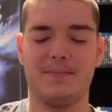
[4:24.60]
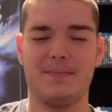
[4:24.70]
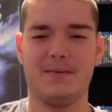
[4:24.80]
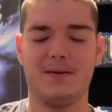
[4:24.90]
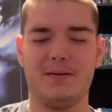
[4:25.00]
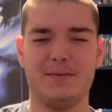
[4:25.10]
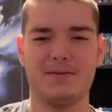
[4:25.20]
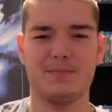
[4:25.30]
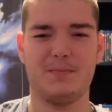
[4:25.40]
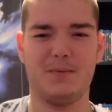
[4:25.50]

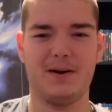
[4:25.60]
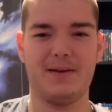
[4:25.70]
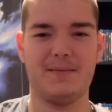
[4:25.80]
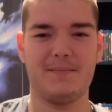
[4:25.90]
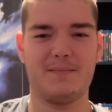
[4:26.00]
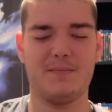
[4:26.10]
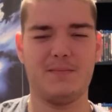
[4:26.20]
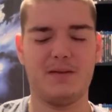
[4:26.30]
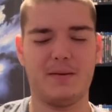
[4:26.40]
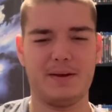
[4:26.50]
there's one,
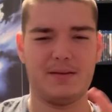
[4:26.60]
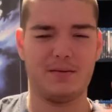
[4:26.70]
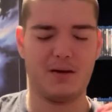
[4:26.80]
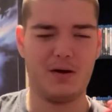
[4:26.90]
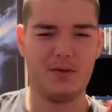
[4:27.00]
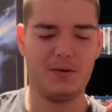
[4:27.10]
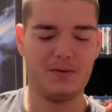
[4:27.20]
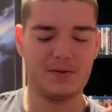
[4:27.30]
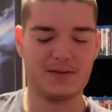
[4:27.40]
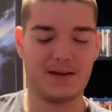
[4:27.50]
I mean, although
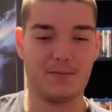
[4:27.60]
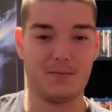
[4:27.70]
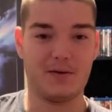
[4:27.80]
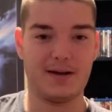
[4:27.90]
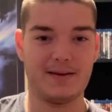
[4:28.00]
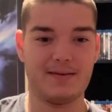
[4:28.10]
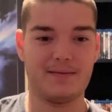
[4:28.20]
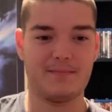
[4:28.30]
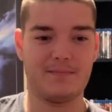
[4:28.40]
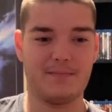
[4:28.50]
there's
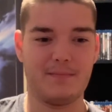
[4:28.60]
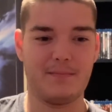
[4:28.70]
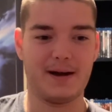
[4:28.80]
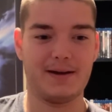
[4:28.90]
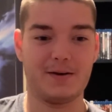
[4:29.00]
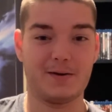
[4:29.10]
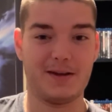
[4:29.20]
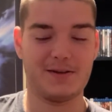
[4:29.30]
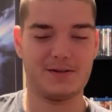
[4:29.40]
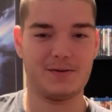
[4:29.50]
one minor
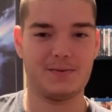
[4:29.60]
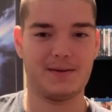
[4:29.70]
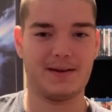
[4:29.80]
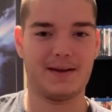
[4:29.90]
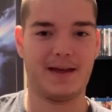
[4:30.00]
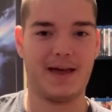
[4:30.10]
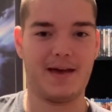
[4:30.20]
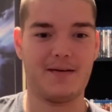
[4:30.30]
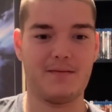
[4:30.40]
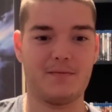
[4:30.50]
issue that I
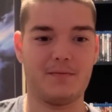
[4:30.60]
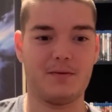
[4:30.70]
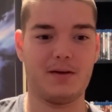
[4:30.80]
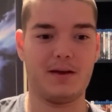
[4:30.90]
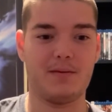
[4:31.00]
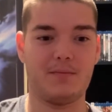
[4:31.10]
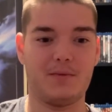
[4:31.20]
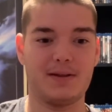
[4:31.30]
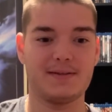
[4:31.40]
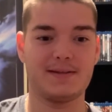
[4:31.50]
have in
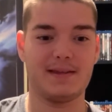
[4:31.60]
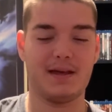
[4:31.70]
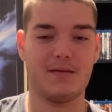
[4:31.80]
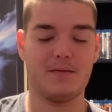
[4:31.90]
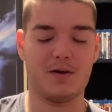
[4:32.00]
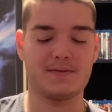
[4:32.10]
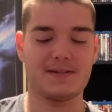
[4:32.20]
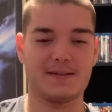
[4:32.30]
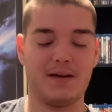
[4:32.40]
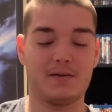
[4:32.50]
one scene that involves
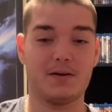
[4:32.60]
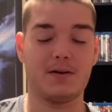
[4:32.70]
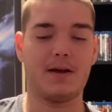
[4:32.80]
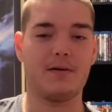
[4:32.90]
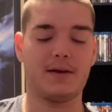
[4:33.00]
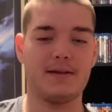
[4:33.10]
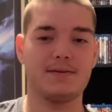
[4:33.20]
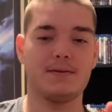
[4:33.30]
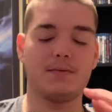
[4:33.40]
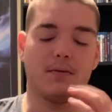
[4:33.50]
this character that I'll get
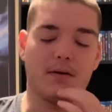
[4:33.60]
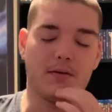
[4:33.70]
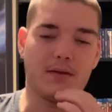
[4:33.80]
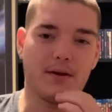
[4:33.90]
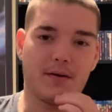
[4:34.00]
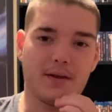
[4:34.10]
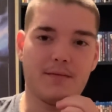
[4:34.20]
to later in the